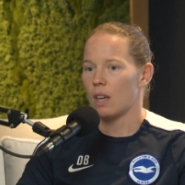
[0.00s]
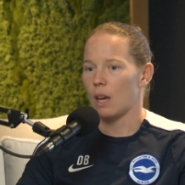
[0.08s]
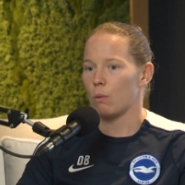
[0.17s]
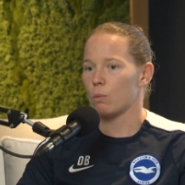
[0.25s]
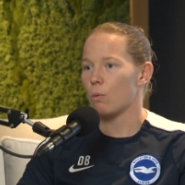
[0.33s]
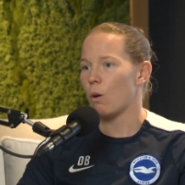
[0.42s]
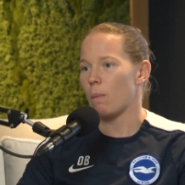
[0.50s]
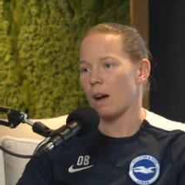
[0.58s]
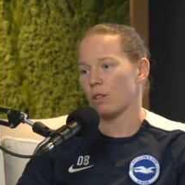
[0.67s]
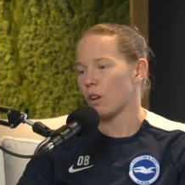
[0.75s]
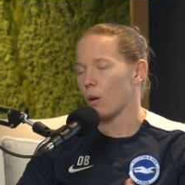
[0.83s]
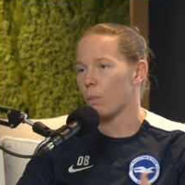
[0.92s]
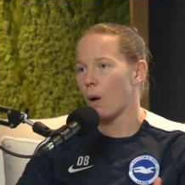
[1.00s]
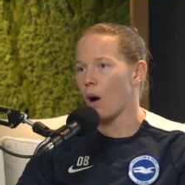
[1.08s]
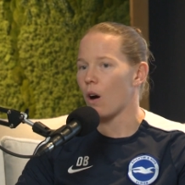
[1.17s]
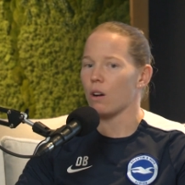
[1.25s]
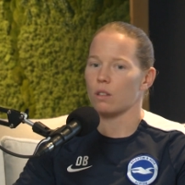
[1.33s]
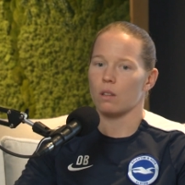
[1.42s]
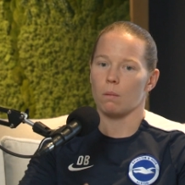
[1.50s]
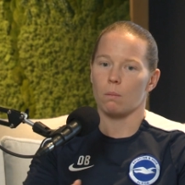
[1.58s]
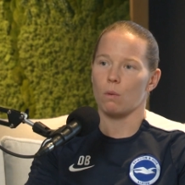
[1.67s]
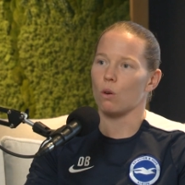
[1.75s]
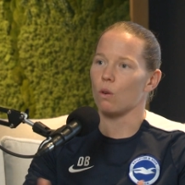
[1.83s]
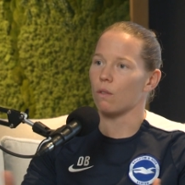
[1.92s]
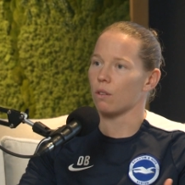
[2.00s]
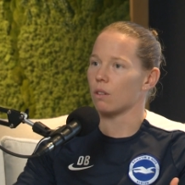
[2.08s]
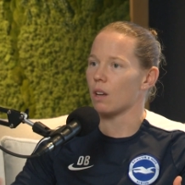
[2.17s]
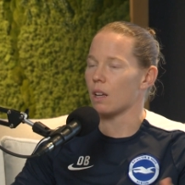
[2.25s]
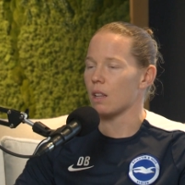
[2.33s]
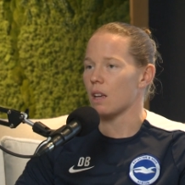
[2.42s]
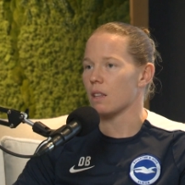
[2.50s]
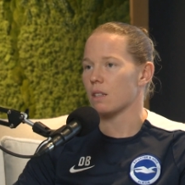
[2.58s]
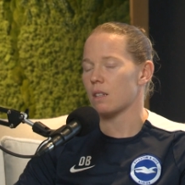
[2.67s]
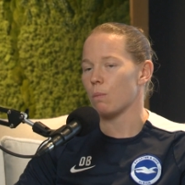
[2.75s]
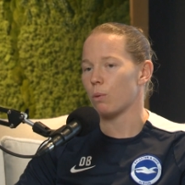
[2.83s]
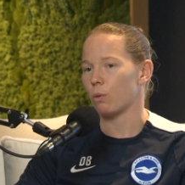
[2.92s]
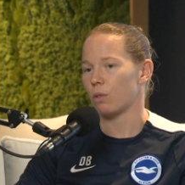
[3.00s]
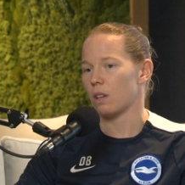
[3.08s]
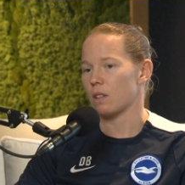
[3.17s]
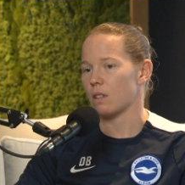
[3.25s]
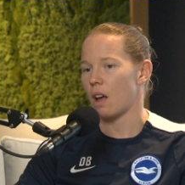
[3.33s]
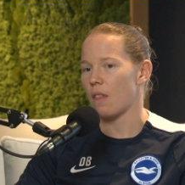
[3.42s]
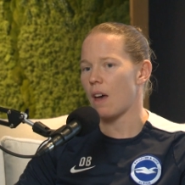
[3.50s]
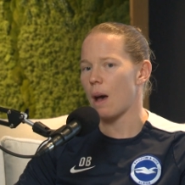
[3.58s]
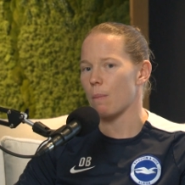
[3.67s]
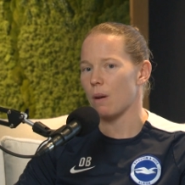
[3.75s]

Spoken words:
It was more about, pass and move and simple things like that.